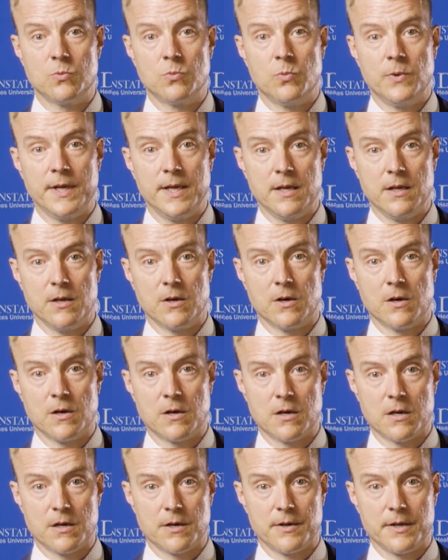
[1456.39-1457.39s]
we
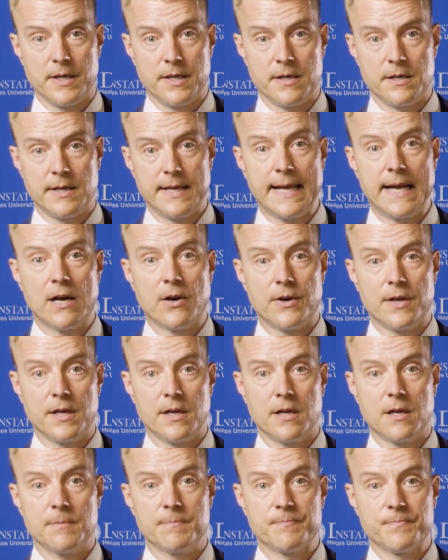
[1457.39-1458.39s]
are in an
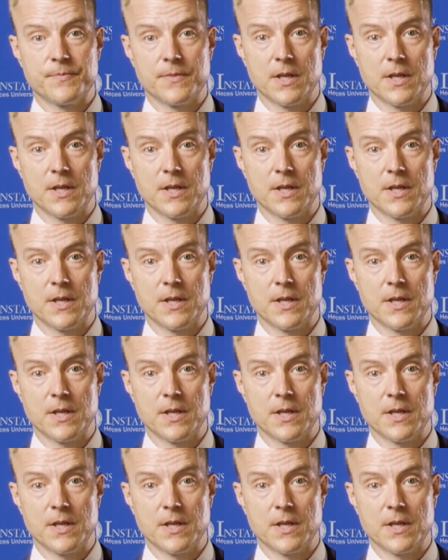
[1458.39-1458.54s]
area